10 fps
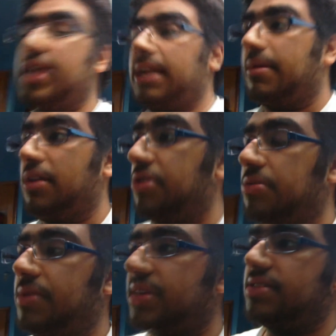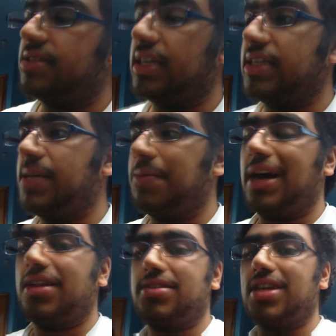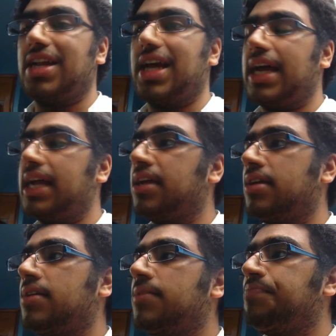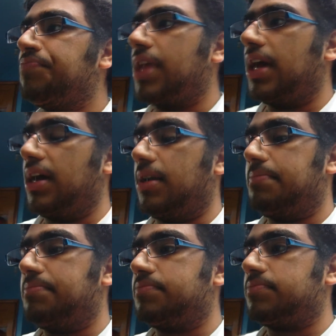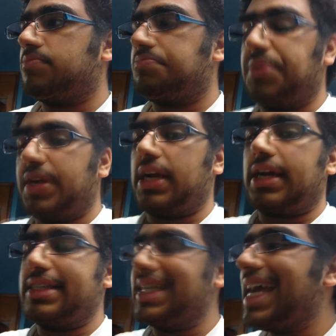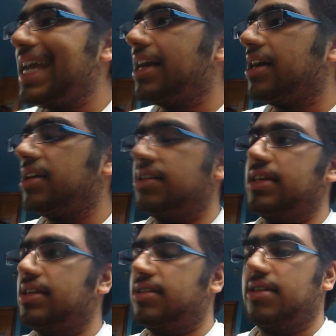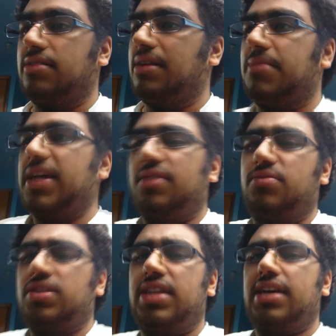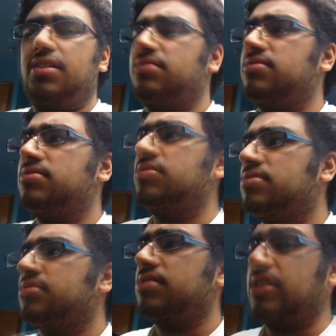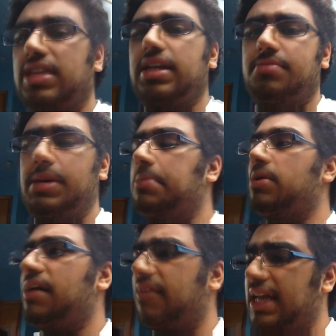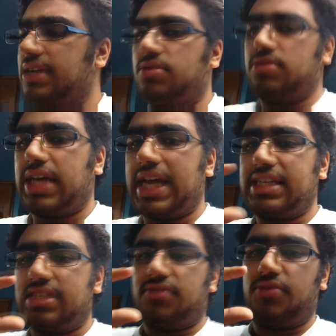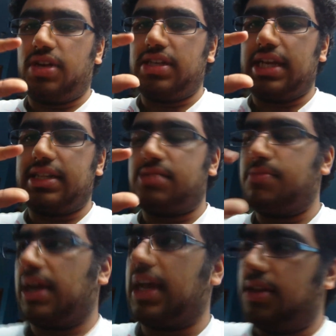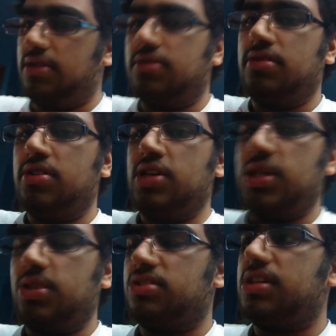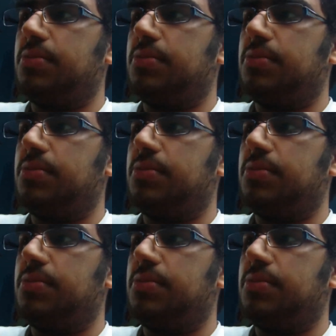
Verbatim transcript: to put it in my room because it says keep it out of the sunlight. Uh, put it in a container, and uh, I'm like, what the hell? and, and people have like little cases for it, it's like this big, and you, your